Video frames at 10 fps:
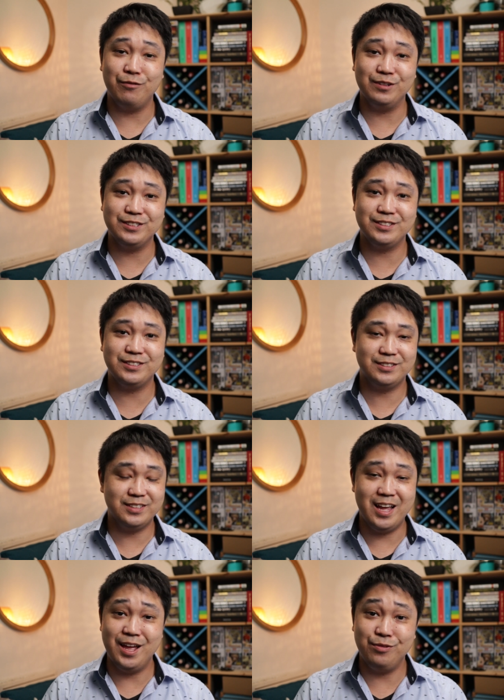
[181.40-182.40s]
office,
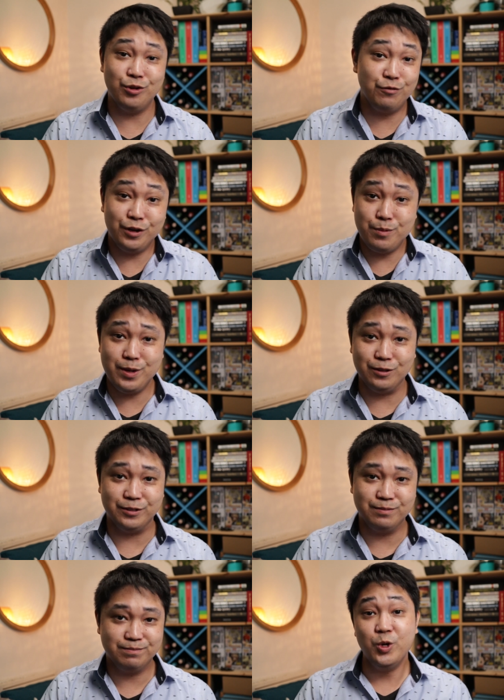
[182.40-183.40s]
and they're fun to
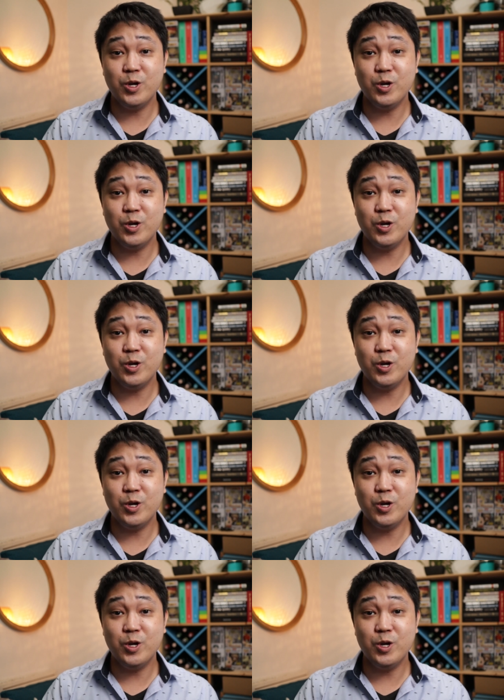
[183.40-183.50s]
build.